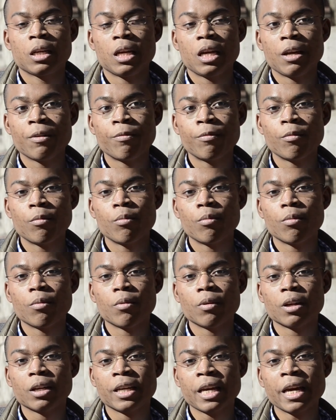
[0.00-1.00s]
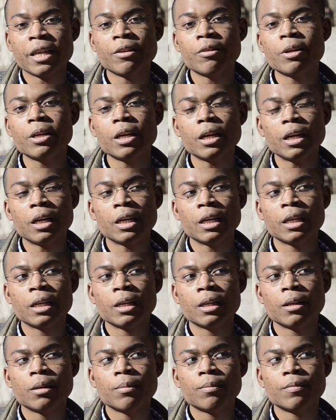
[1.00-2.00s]
If gathering
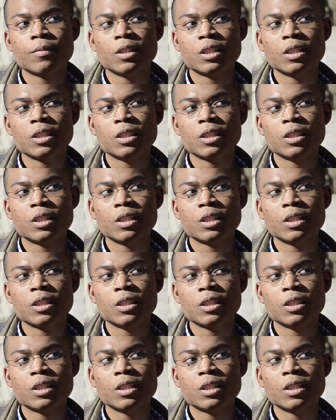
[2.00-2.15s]
a